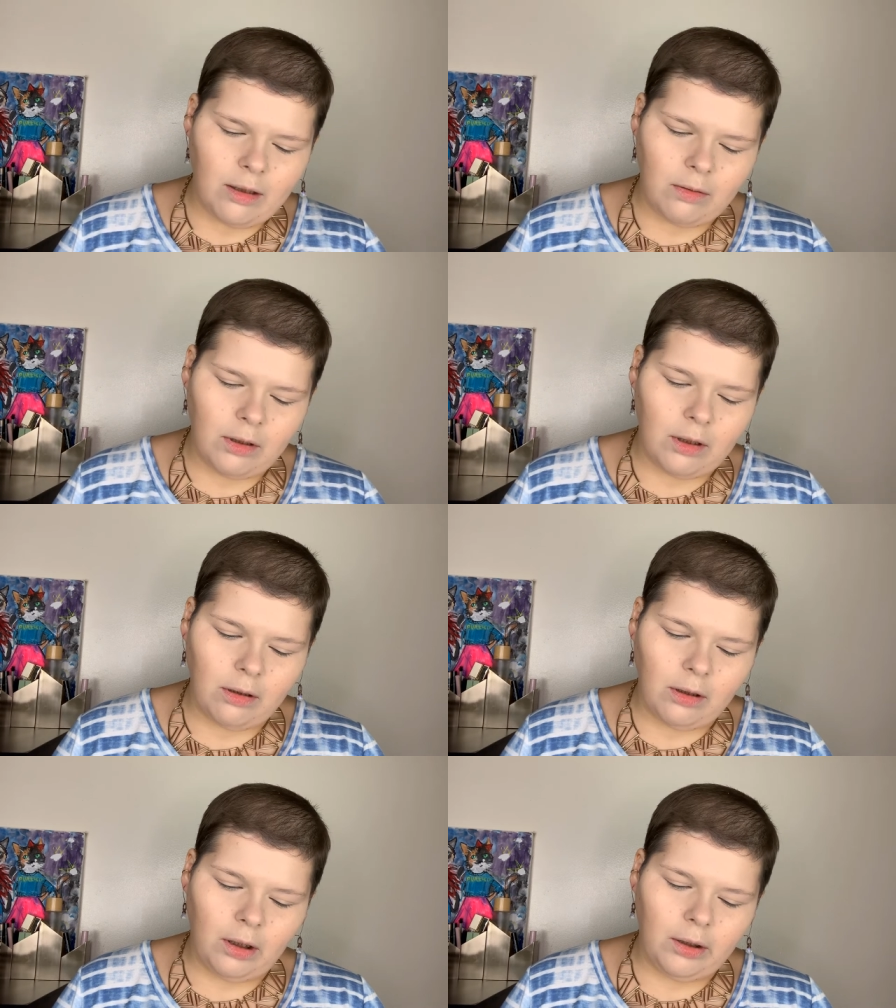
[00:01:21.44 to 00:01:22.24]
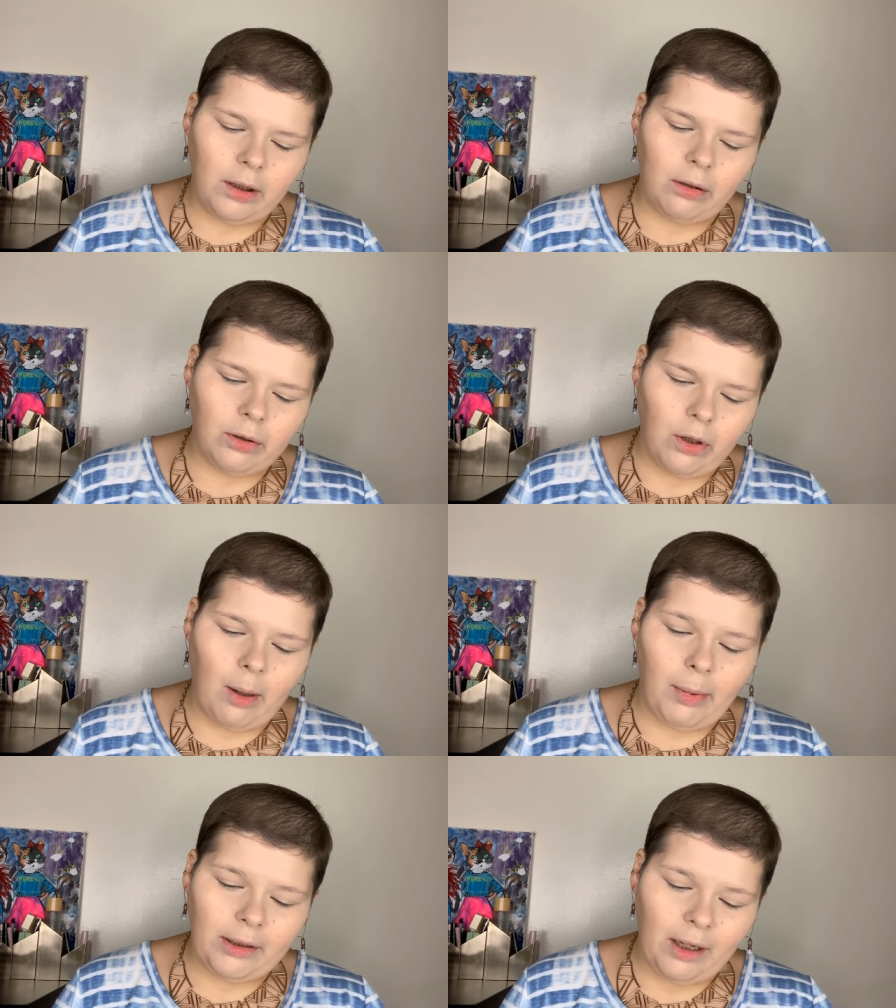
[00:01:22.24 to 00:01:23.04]
so the the little
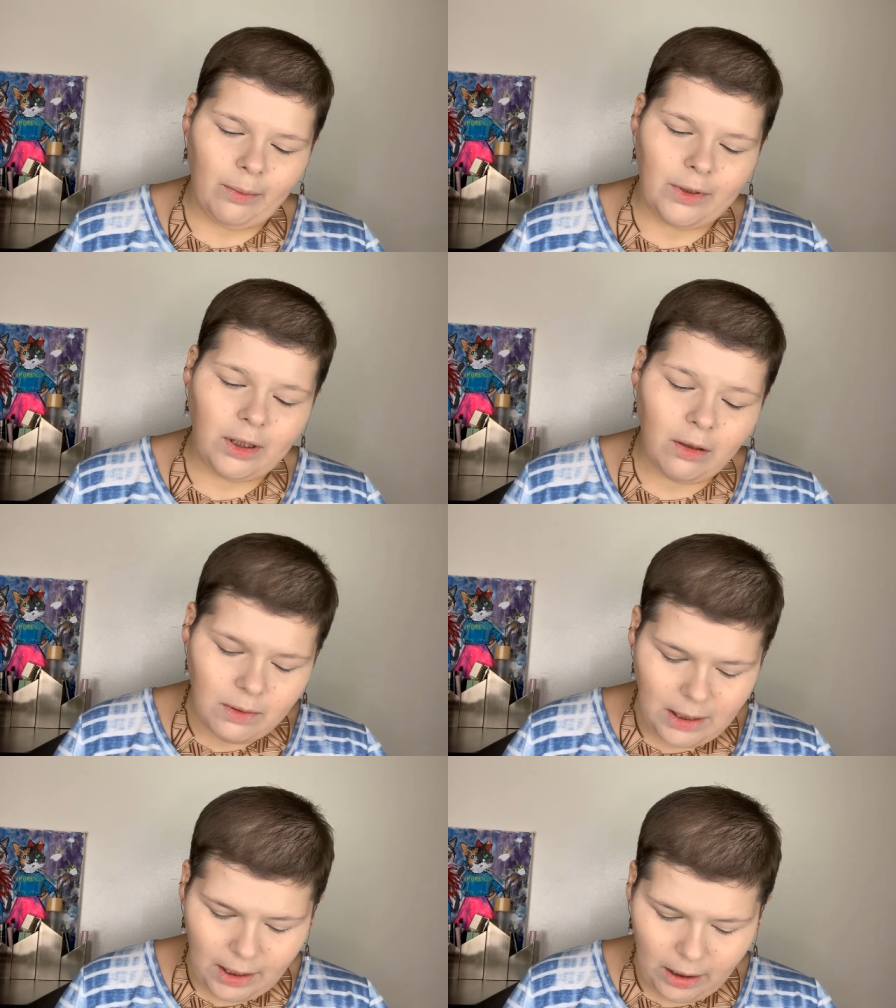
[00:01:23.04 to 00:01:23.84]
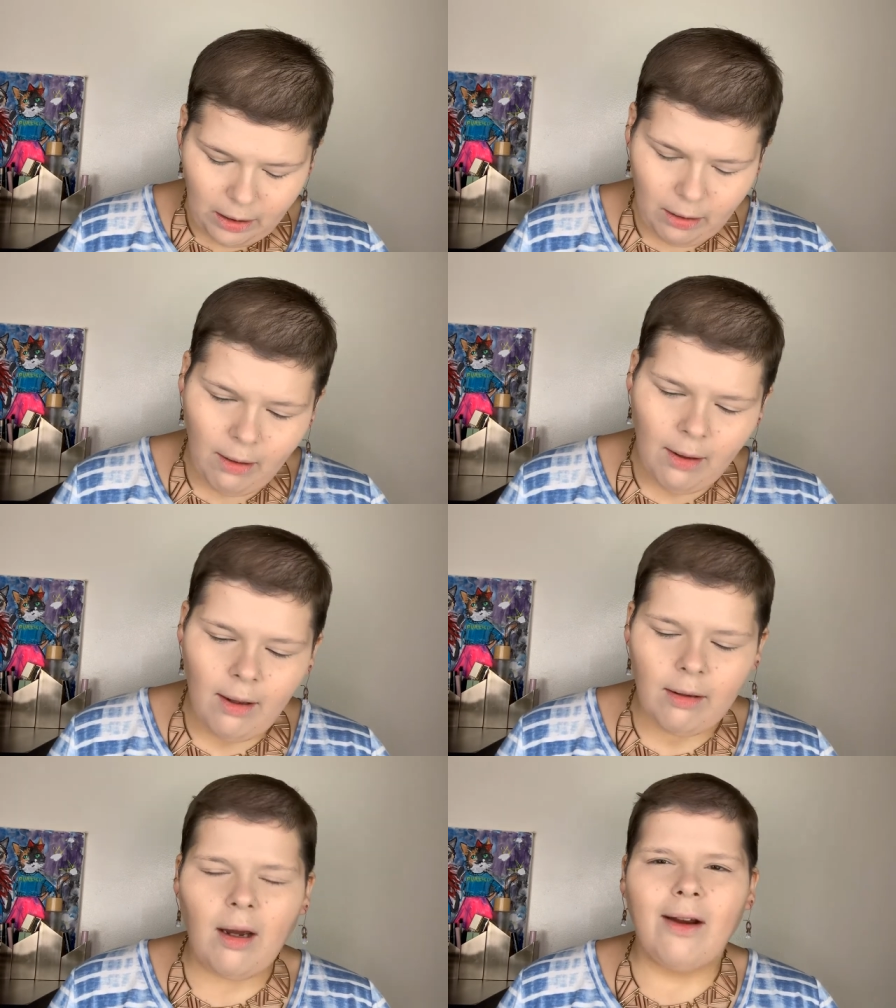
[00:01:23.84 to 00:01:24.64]
tripod that I was using
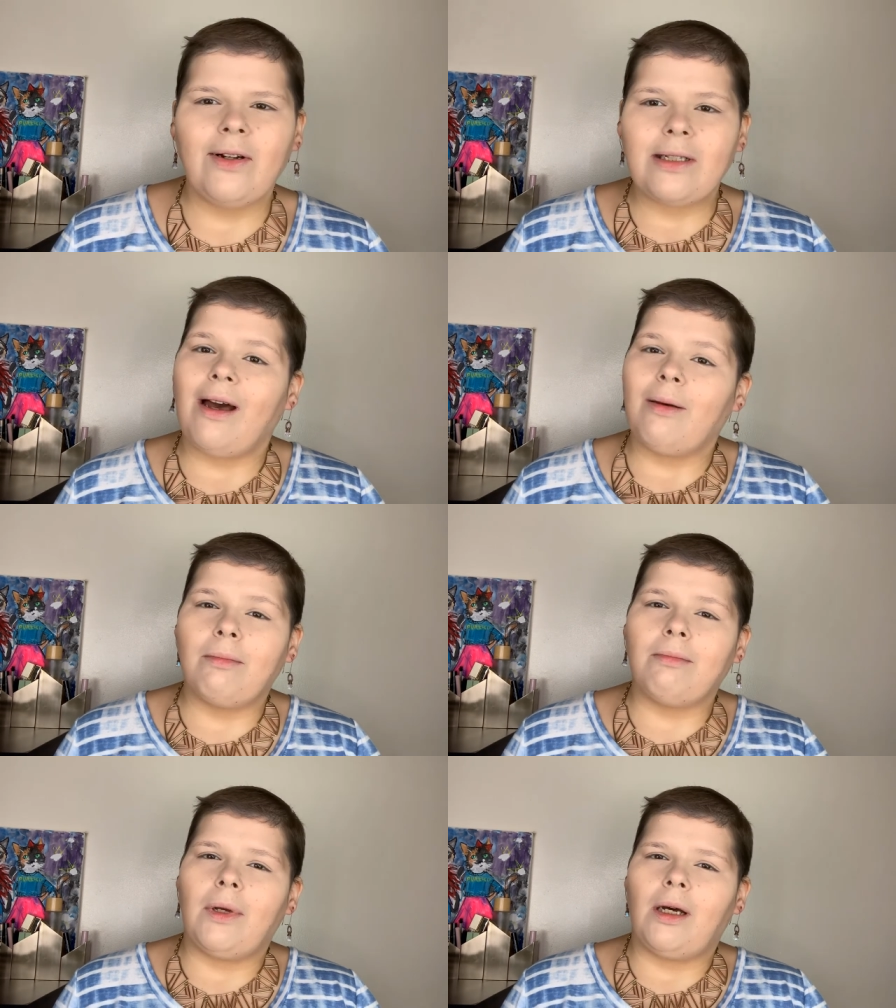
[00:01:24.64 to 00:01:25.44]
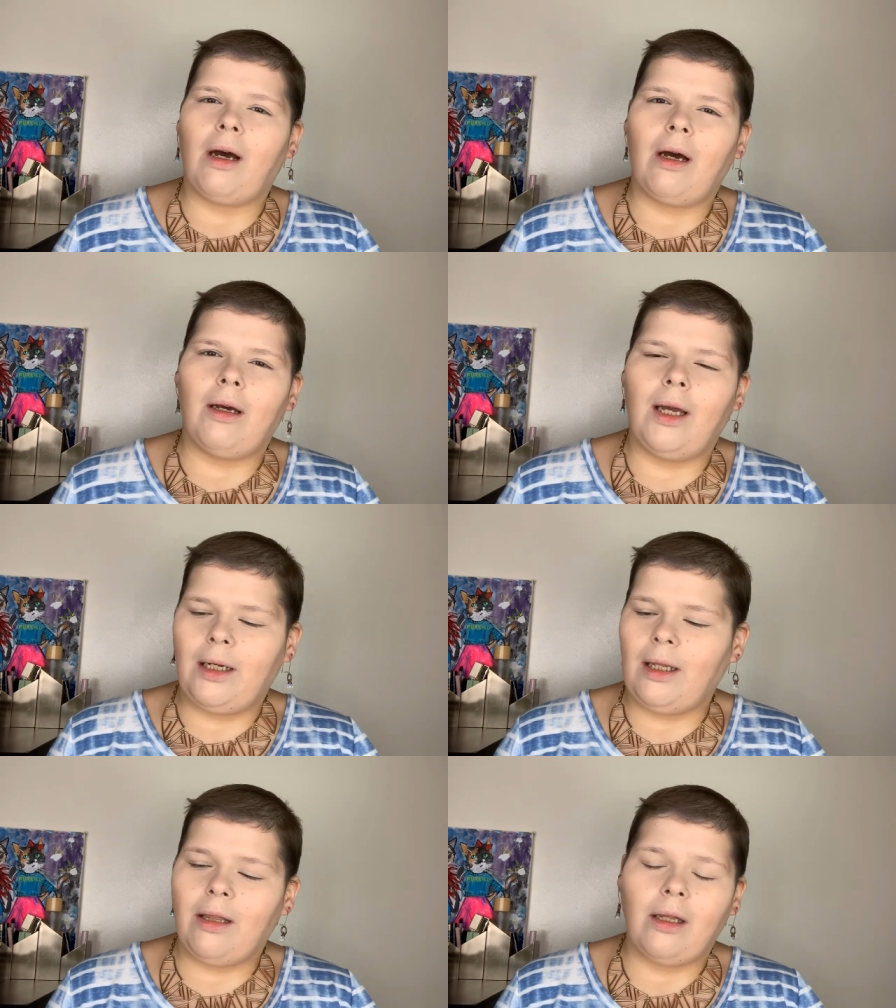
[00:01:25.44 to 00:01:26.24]
every time
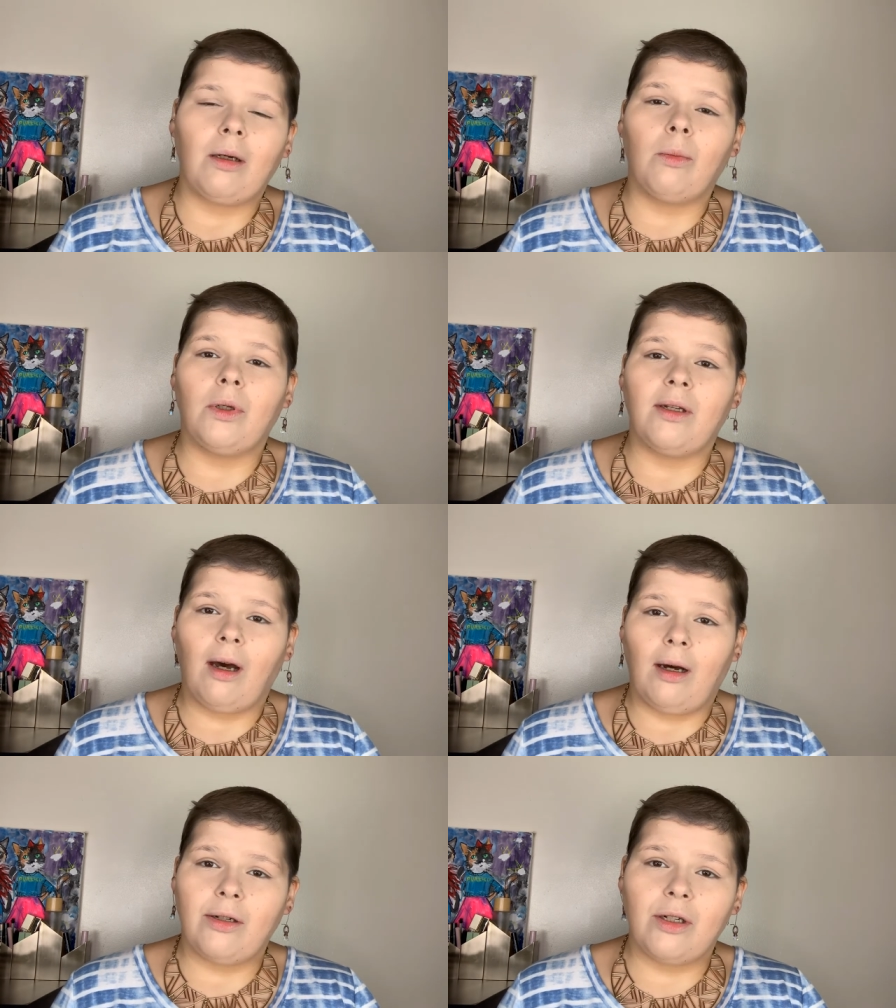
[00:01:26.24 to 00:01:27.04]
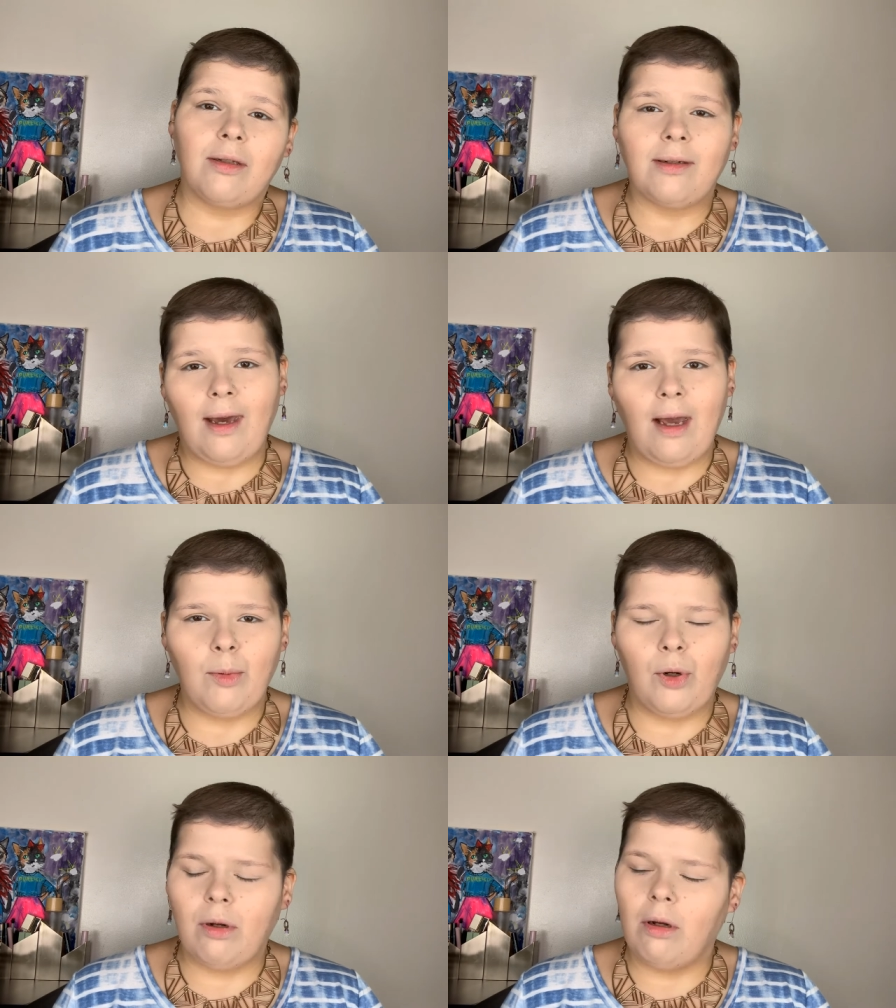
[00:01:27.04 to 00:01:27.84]
anything would touch the
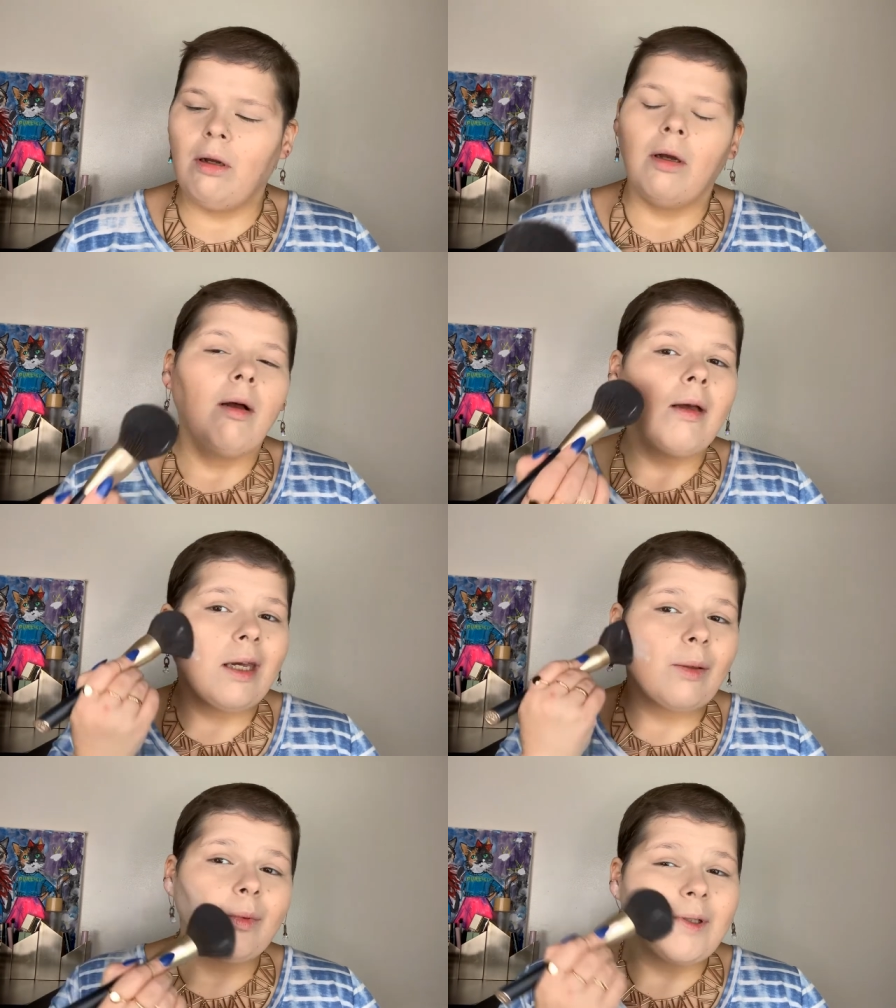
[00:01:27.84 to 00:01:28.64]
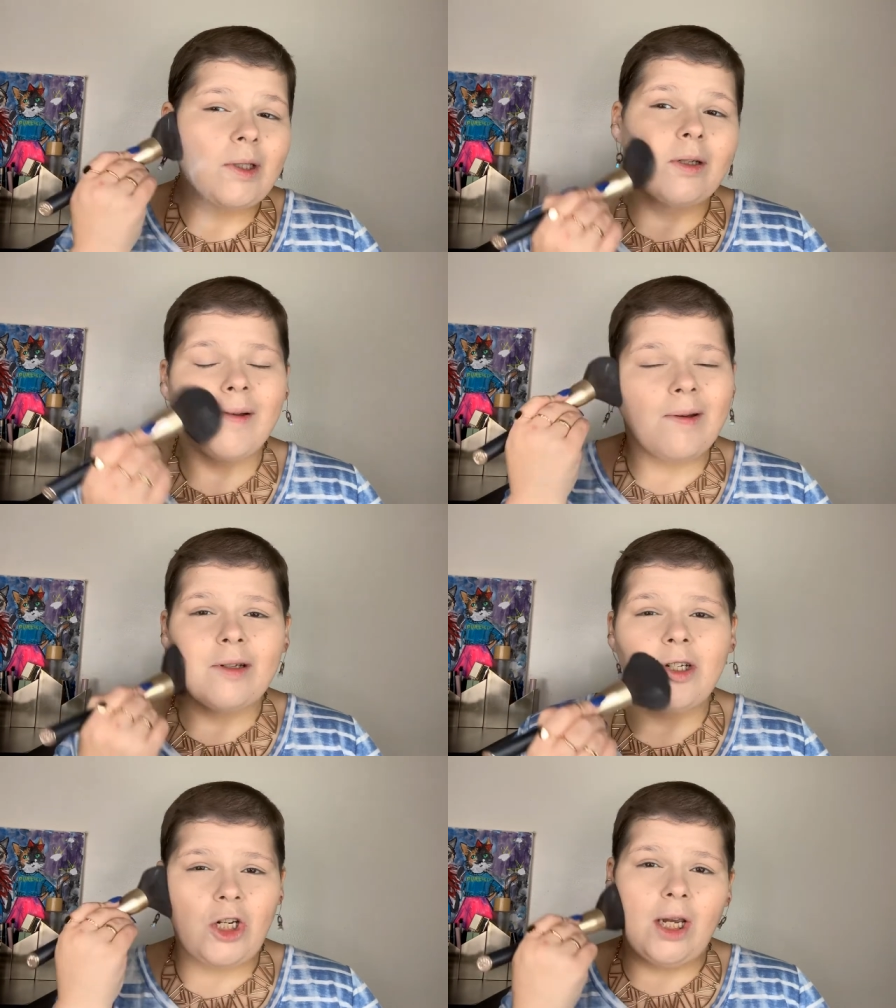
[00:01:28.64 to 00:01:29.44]
table it would
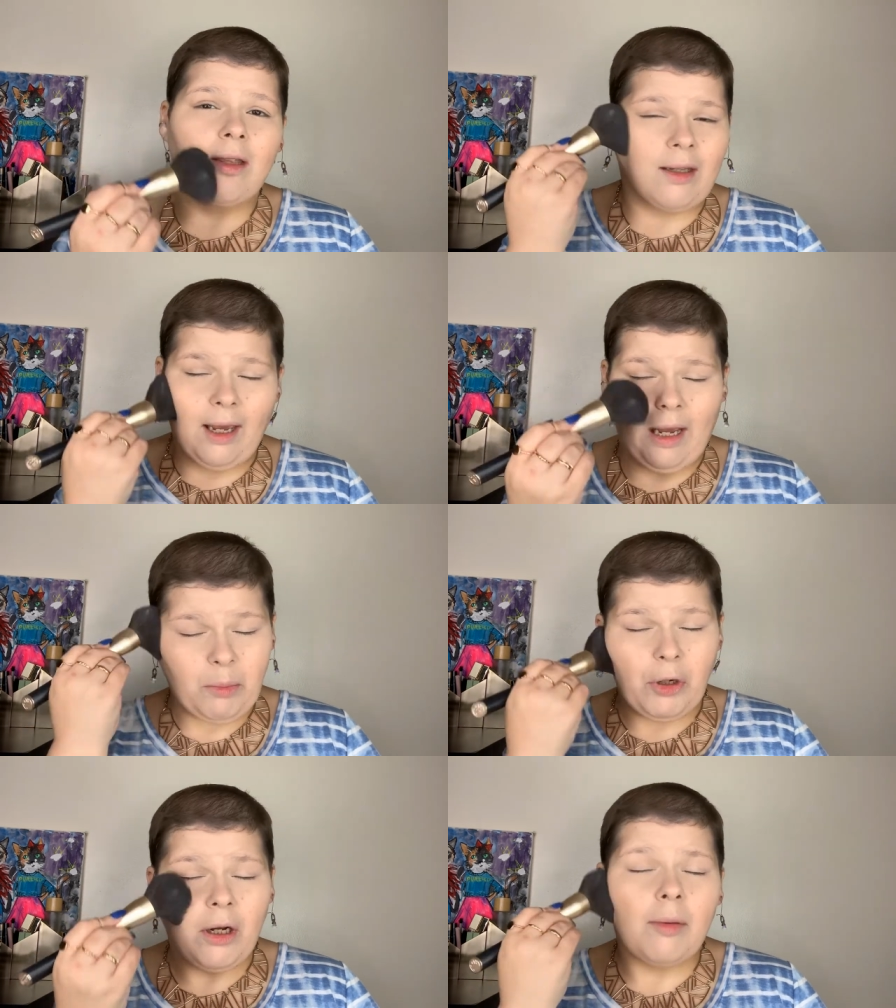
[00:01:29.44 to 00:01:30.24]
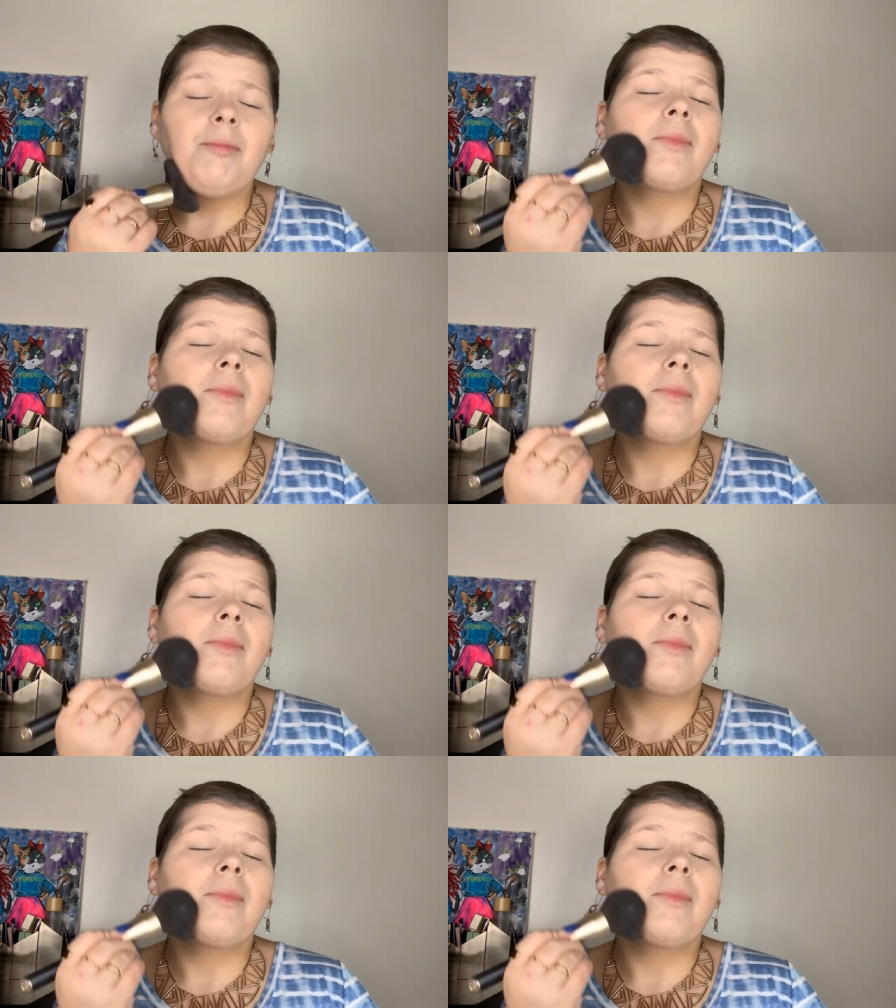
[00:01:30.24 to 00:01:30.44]
shake the camera,